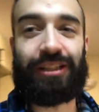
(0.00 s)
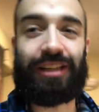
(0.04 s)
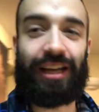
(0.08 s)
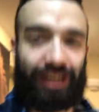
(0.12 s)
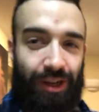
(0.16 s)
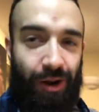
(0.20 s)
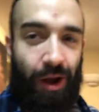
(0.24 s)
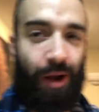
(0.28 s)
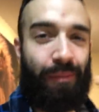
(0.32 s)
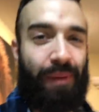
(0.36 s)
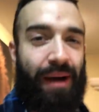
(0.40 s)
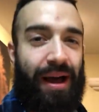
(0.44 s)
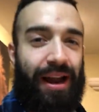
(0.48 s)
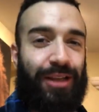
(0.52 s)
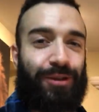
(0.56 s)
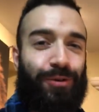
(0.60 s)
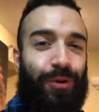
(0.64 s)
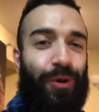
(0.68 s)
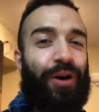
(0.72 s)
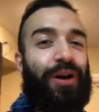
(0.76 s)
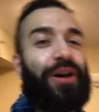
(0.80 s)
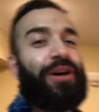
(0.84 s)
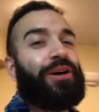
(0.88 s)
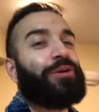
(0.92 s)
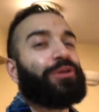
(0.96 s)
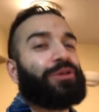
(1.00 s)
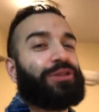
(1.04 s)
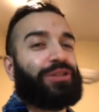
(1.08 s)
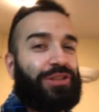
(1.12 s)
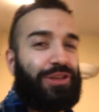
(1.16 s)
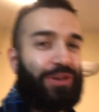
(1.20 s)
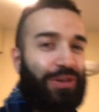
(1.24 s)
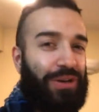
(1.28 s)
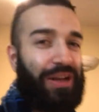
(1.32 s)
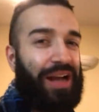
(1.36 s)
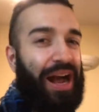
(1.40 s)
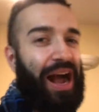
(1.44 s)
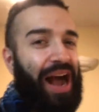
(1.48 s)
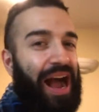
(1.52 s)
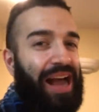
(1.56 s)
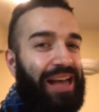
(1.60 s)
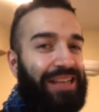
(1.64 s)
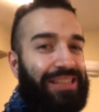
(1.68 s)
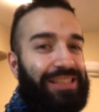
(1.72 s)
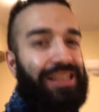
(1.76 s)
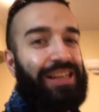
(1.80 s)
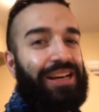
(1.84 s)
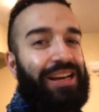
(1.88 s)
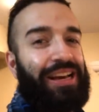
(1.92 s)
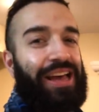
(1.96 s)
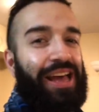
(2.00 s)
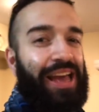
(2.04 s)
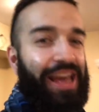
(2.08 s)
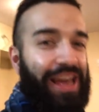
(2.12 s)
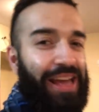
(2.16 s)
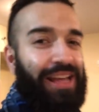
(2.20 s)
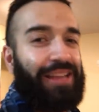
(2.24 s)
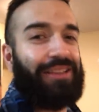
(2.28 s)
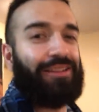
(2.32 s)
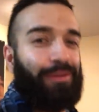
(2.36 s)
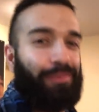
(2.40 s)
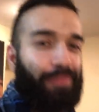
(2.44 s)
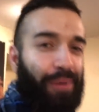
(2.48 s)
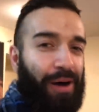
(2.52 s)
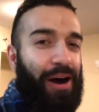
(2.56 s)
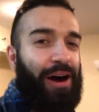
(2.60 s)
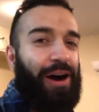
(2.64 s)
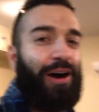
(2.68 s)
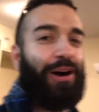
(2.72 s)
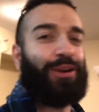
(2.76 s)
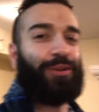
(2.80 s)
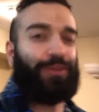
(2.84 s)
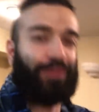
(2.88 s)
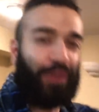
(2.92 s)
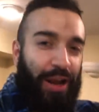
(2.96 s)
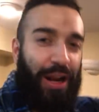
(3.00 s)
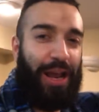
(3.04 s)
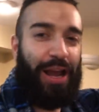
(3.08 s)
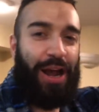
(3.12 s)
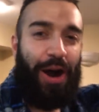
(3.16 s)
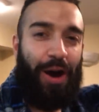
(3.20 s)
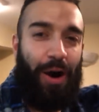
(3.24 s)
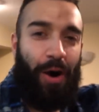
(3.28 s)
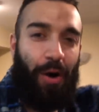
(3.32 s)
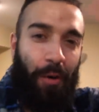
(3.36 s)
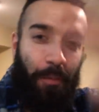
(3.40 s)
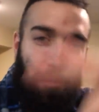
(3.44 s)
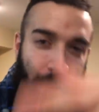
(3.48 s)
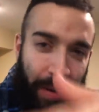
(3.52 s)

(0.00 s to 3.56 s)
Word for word: Check out my mat as well. We'll see you guys in tomorrow's video.